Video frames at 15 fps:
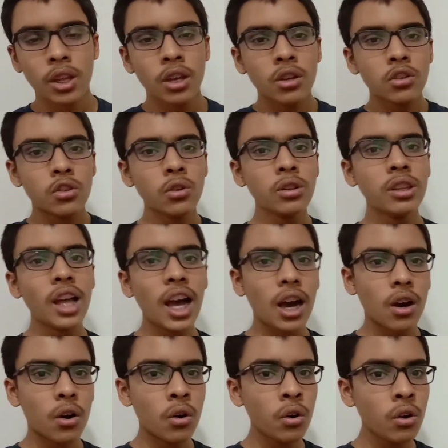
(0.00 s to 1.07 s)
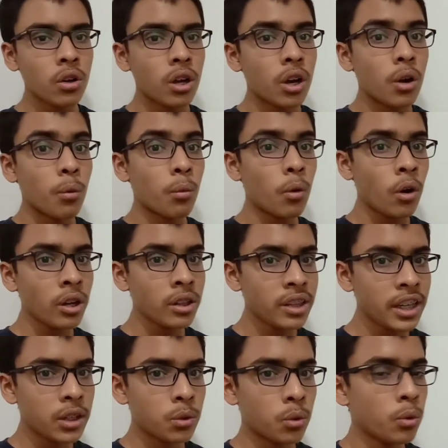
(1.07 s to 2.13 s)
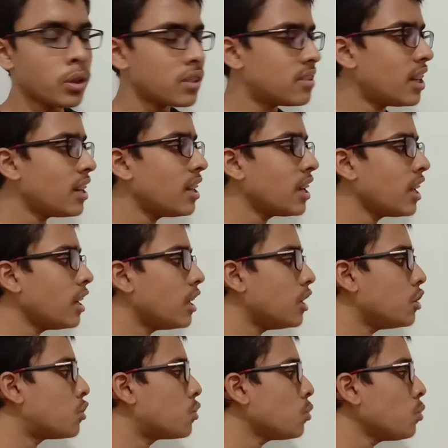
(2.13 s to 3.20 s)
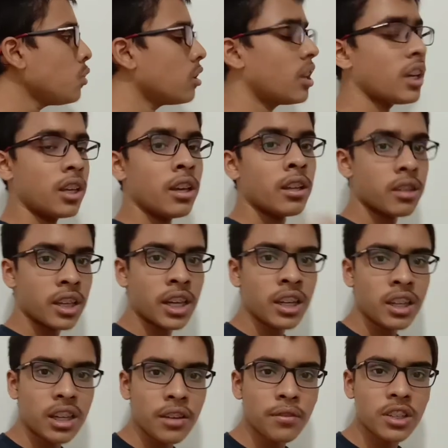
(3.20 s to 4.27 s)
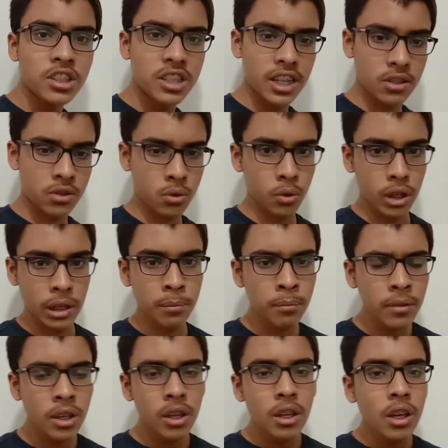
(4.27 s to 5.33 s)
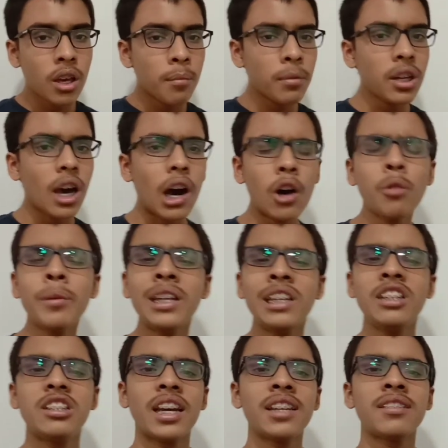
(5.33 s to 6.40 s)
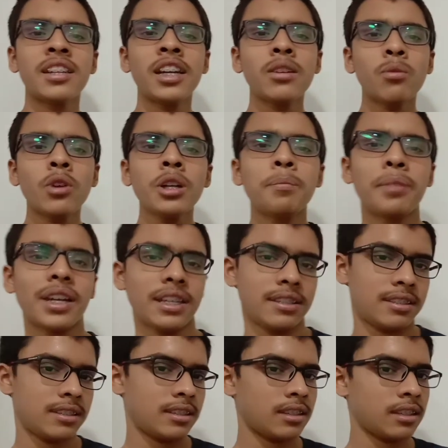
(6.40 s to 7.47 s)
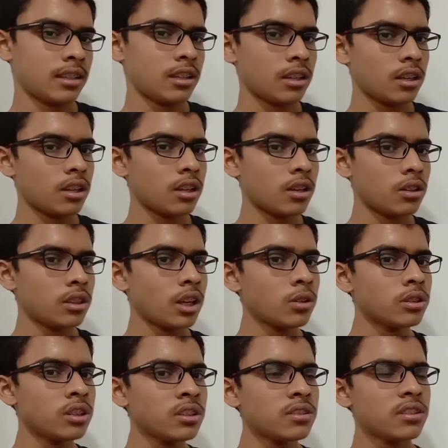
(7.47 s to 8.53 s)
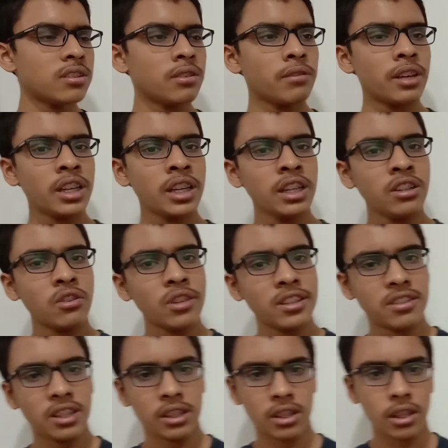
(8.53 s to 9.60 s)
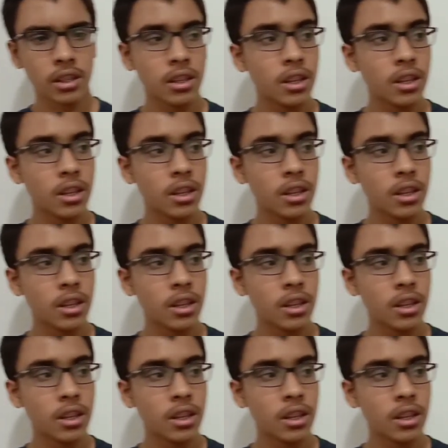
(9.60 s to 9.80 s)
So now, what they do is that they can issue, they can give the shares to him, but how many shares and at what price? Now, this is a very interesting thing.